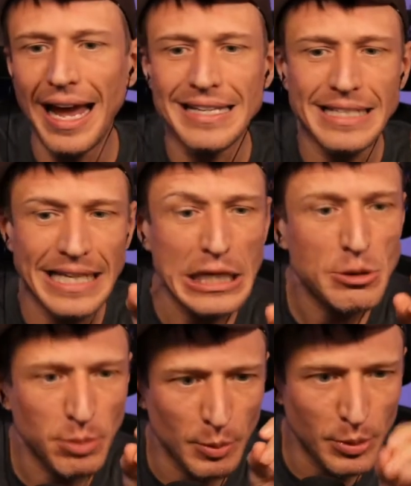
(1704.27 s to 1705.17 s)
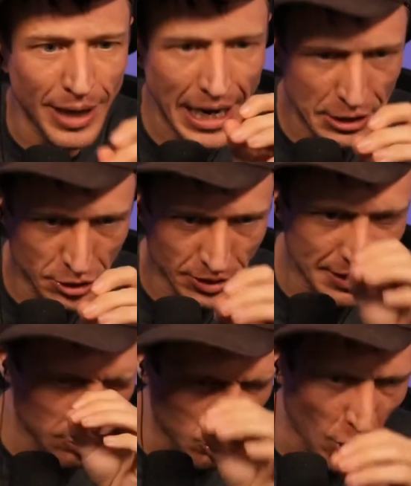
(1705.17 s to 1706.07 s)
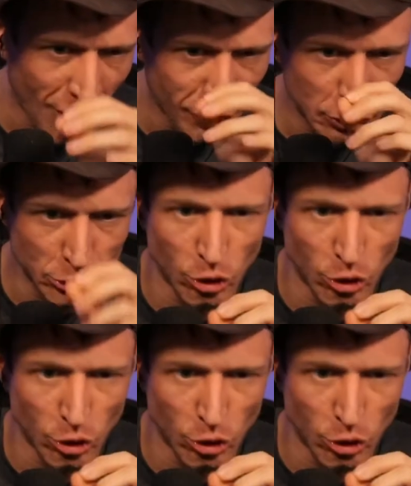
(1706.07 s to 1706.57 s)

as each proprietor is sovereign